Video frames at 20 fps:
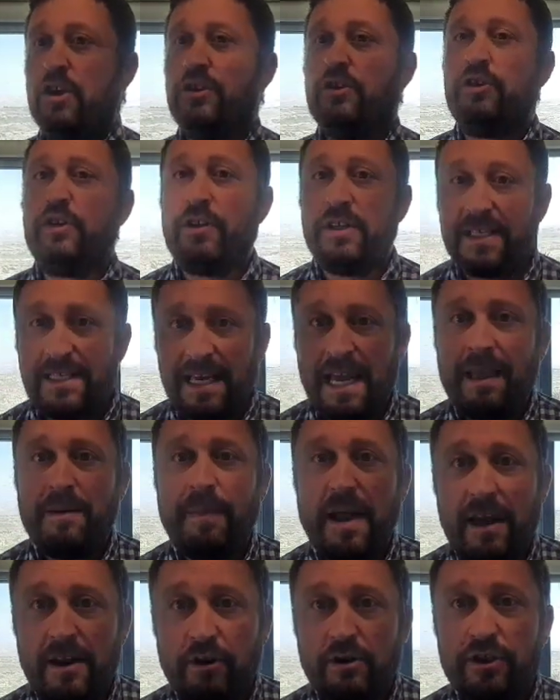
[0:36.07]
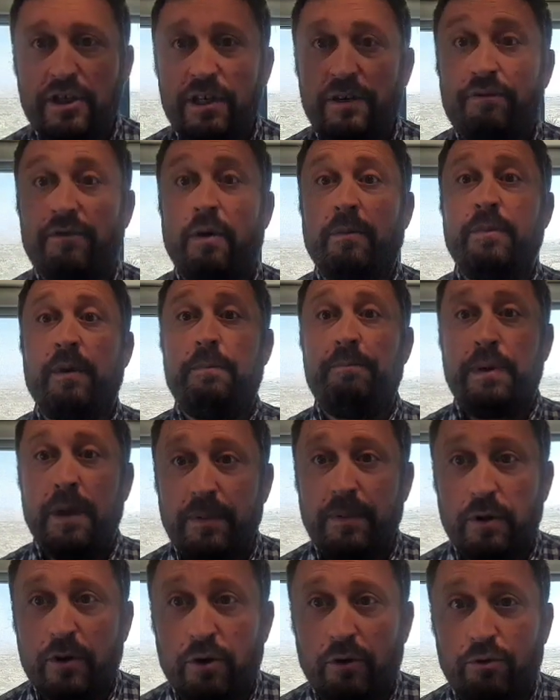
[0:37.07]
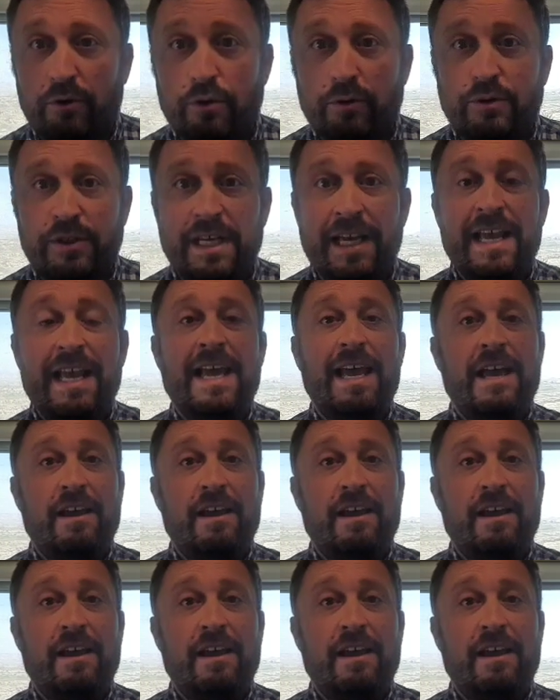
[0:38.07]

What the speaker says: So the same energy from the biblical roots